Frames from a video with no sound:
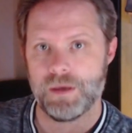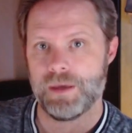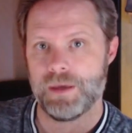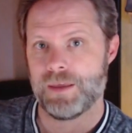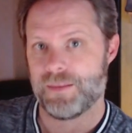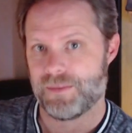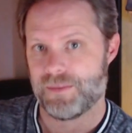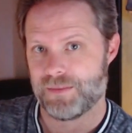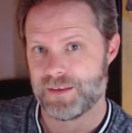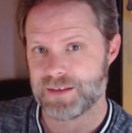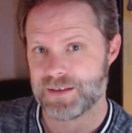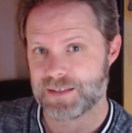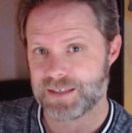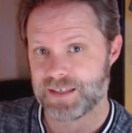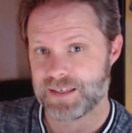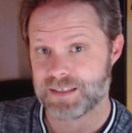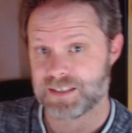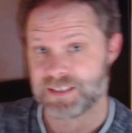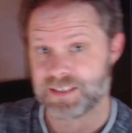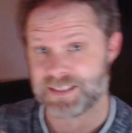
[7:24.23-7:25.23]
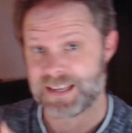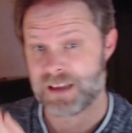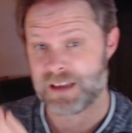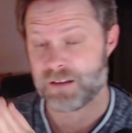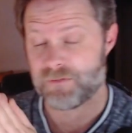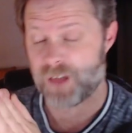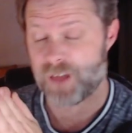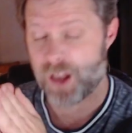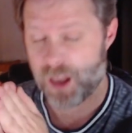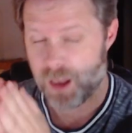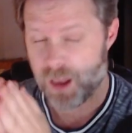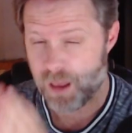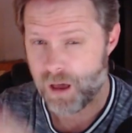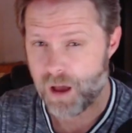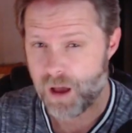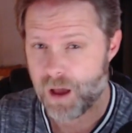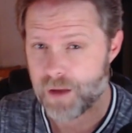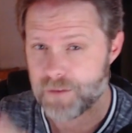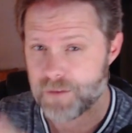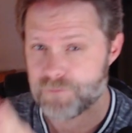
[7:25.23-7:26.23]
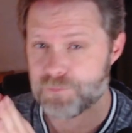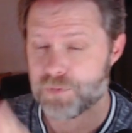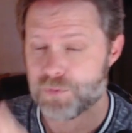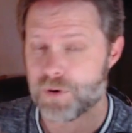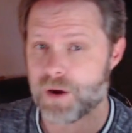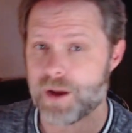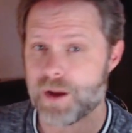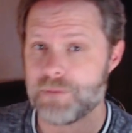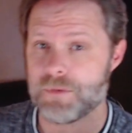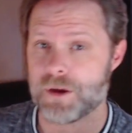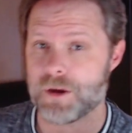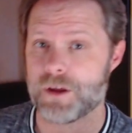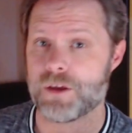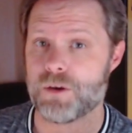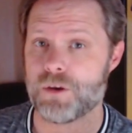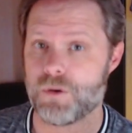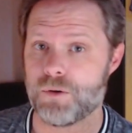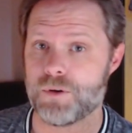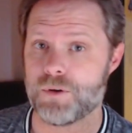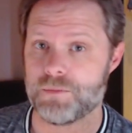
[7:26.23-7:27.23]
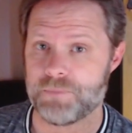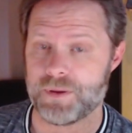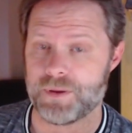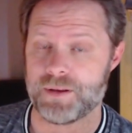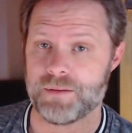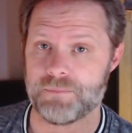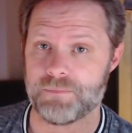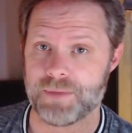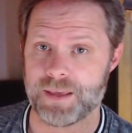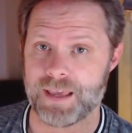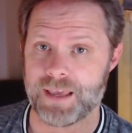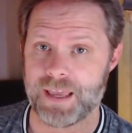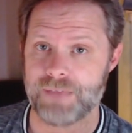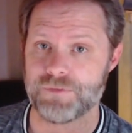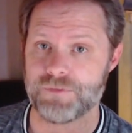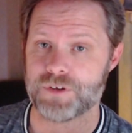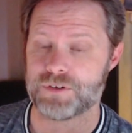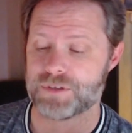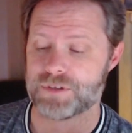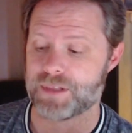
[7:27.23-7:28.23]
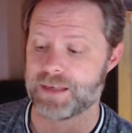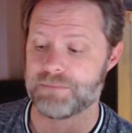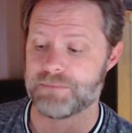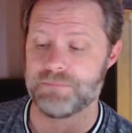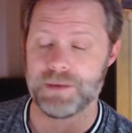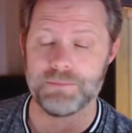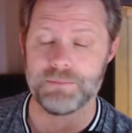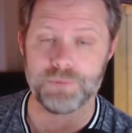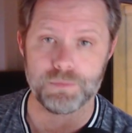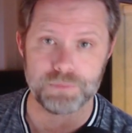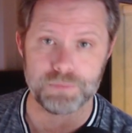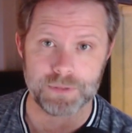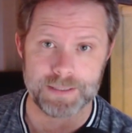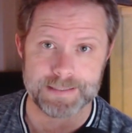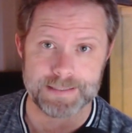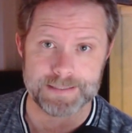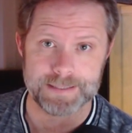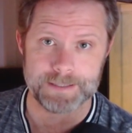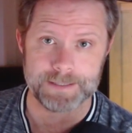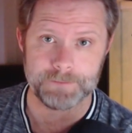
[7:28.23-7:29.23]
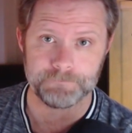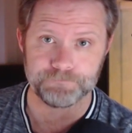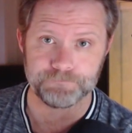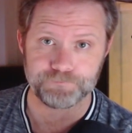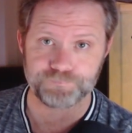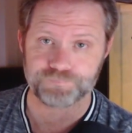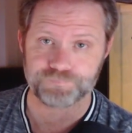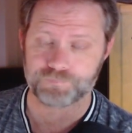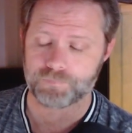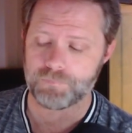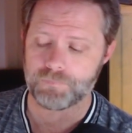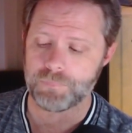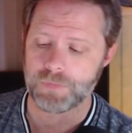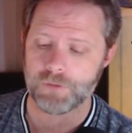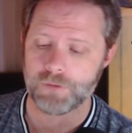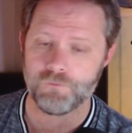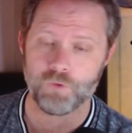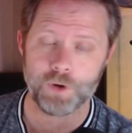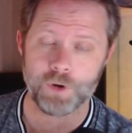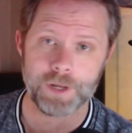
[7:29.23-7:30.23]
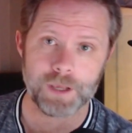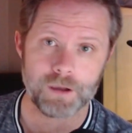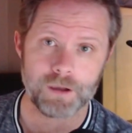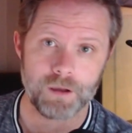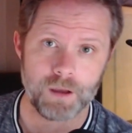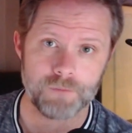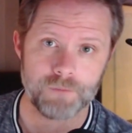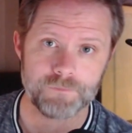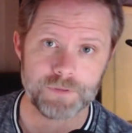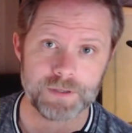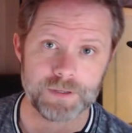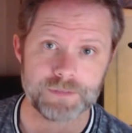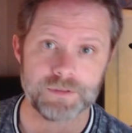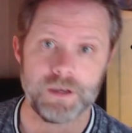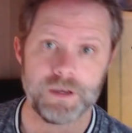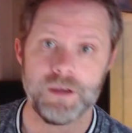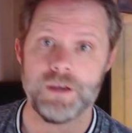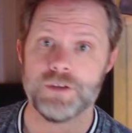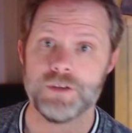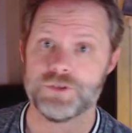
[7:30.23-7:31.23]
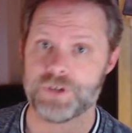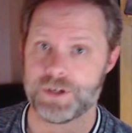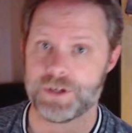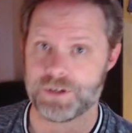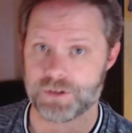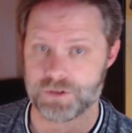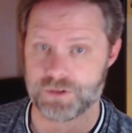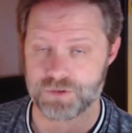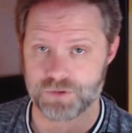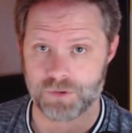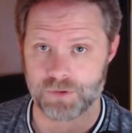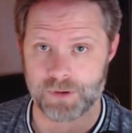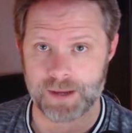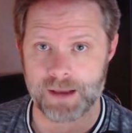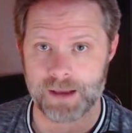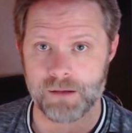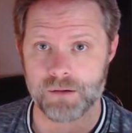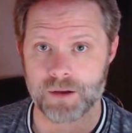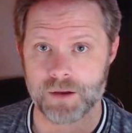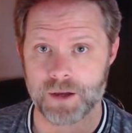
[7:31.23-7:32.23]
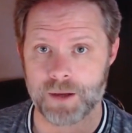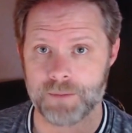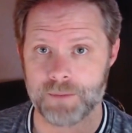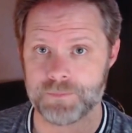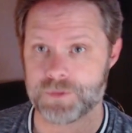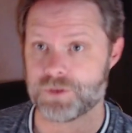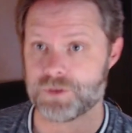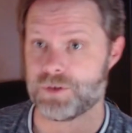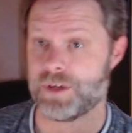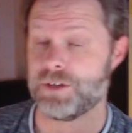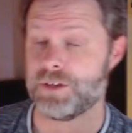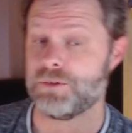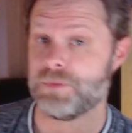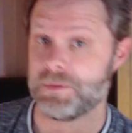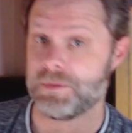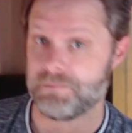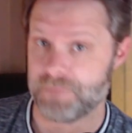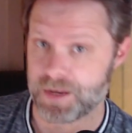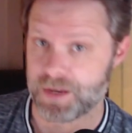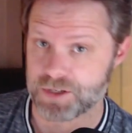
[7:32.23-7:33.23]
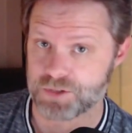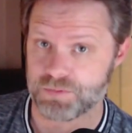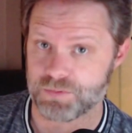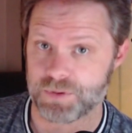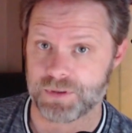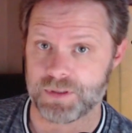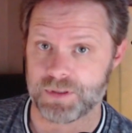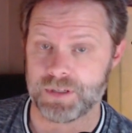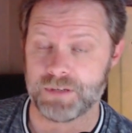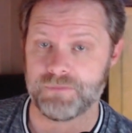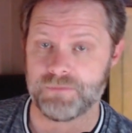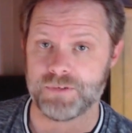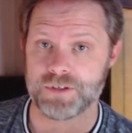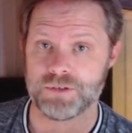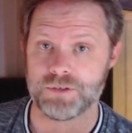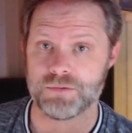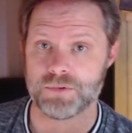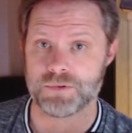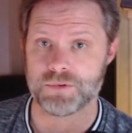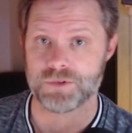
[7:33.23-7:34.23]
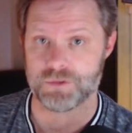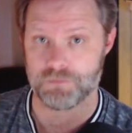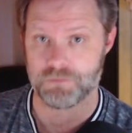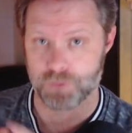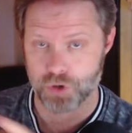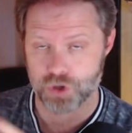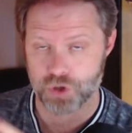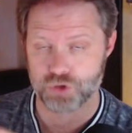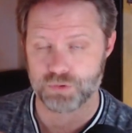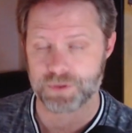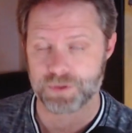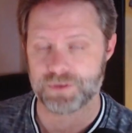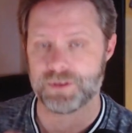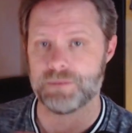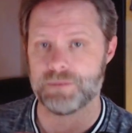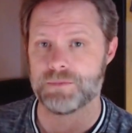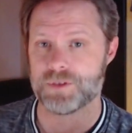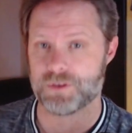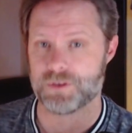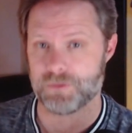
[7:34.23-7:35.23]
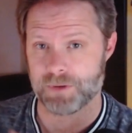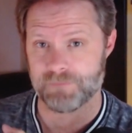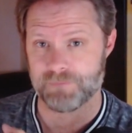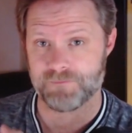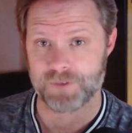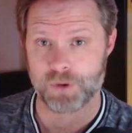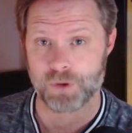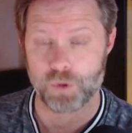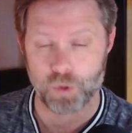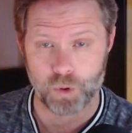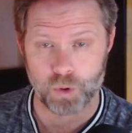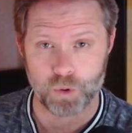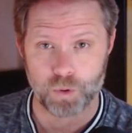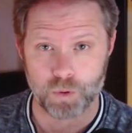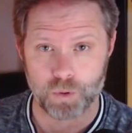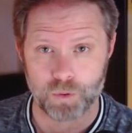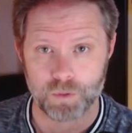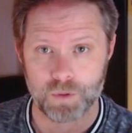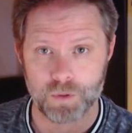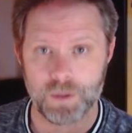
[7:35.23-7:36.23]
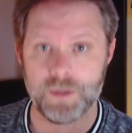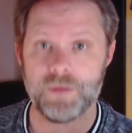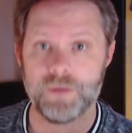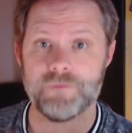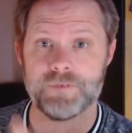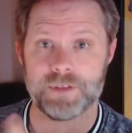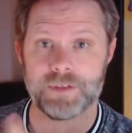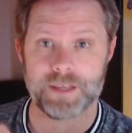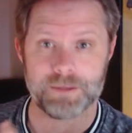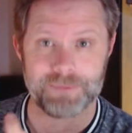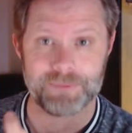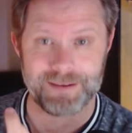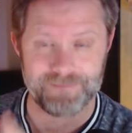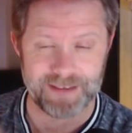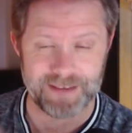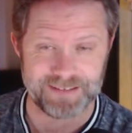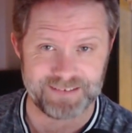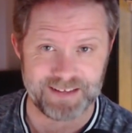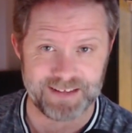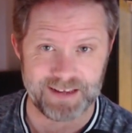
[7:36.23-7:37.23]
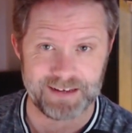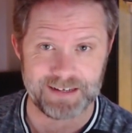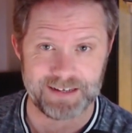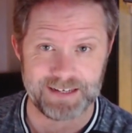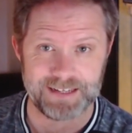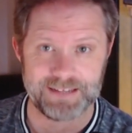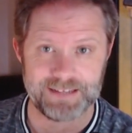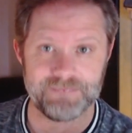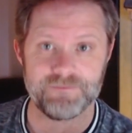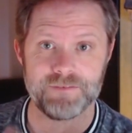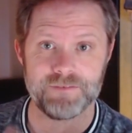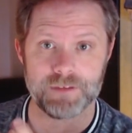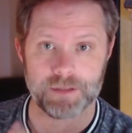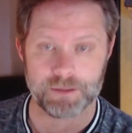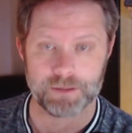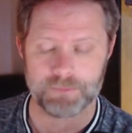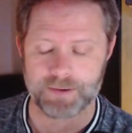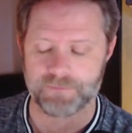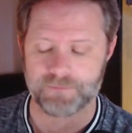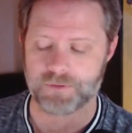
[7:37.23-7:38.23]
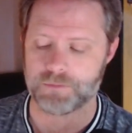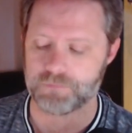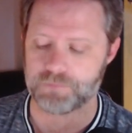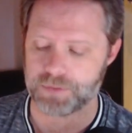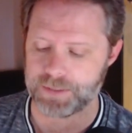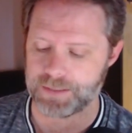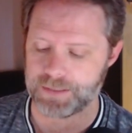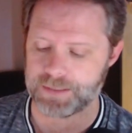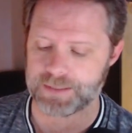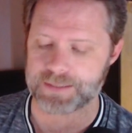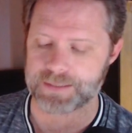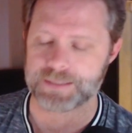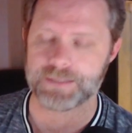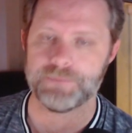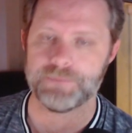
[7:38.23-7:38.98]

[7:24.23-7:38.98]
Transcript: This gets us out of a lot of primary codependent behaviors like people pleasing, avoiding conflict, trying to control outcomes, trying to enmesh with individuals or merge with them so we can feel whole, feel like we have identity, feel like we have completeness.